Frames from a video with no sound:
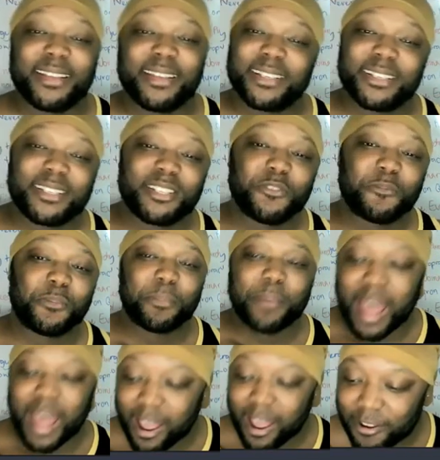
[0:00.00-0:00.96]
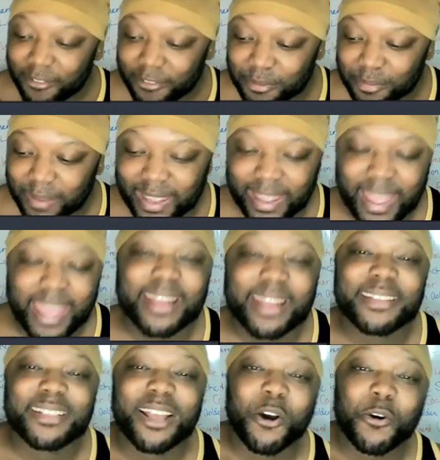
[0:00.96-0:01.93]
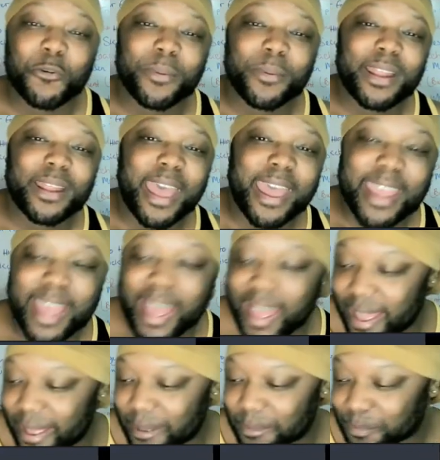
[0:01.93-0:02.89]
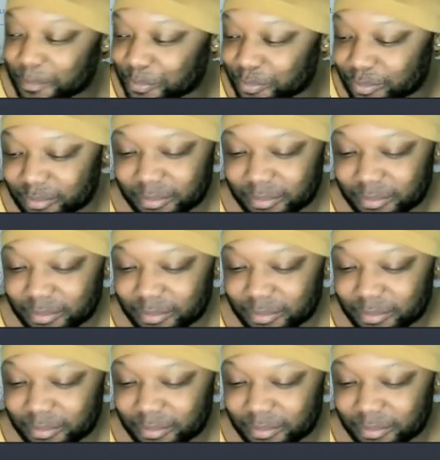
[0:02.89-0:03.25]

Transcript: This is super powerful, man, and it's open AI.